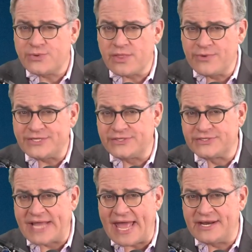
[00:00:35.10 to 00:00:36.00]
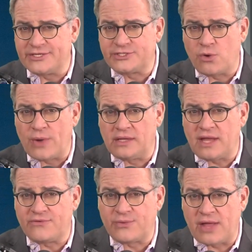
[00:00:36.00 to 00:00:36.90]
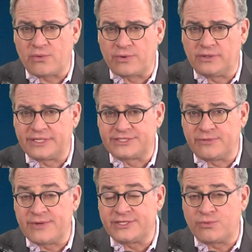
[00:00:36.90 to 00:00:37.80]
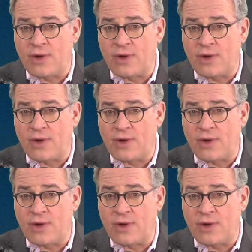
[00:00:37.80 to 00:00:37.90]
one of the reasons Canada is so well loved around the world. It's the reason